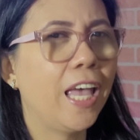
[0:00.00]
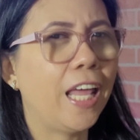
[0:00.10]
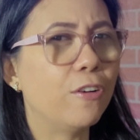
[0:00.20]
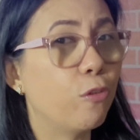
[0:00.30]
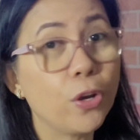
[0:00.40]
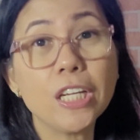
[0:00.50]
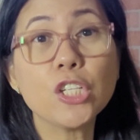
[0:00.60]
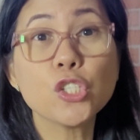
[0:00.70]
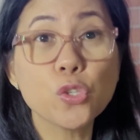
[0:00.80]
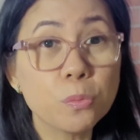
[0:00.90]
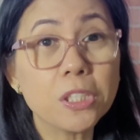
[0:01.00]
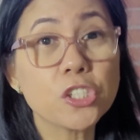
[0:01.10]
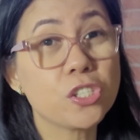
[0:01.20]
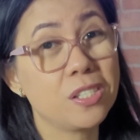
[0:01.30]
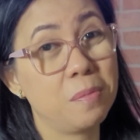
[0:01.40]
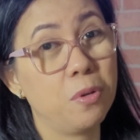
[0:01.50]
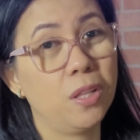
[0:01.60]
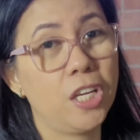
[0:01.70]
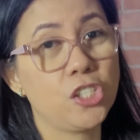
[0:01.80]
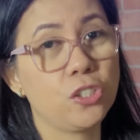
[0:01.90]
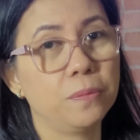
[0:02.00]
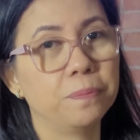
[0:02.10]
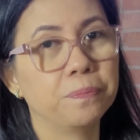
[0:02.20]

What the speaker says: and avoiding too much stimulation.